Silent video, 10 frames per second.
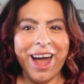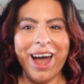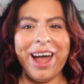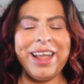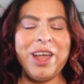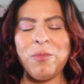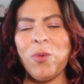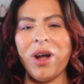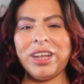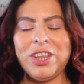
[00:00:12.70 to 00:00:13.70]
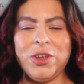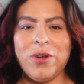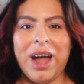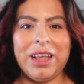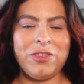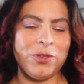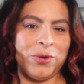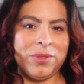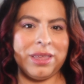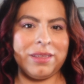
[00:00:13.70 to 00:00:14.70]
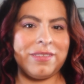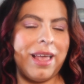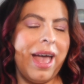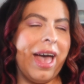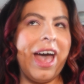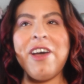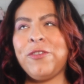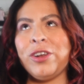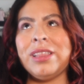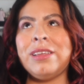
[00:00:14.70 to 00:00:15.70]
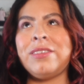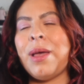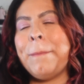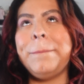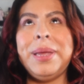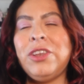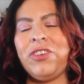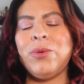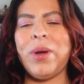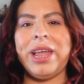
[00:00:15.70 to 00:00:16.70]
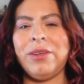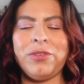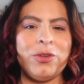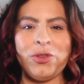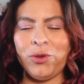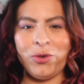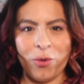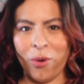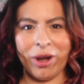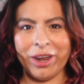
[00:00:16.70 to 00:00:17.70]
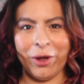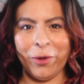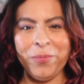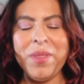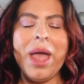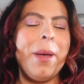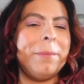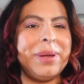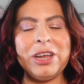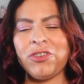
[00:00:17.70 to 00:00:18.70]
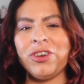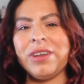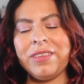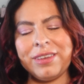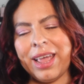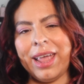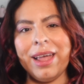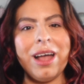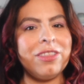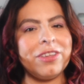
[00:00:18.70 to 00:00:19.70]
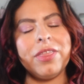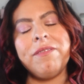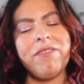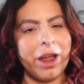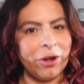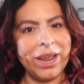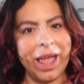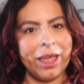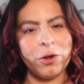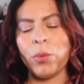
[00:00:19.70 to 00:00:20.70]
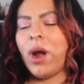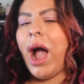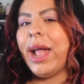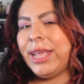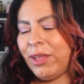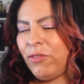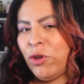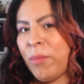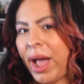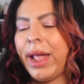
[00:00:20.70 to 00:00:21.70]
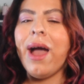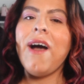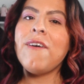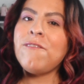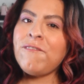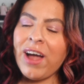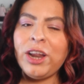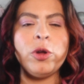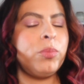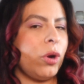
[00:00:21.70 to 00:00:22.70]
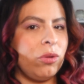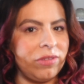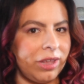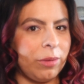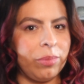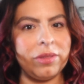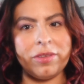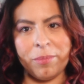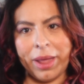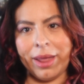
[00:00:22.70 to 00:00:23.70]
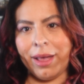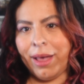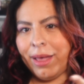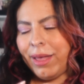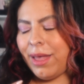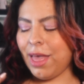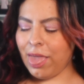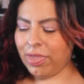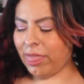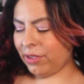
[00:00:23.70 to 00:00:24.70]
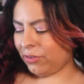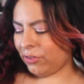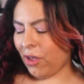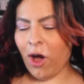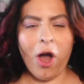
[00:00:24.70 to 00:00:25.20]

I am walking you guys through this effortless beachy waves tutorial. Make sure to stay until the very end where I give you my final pro tip to make this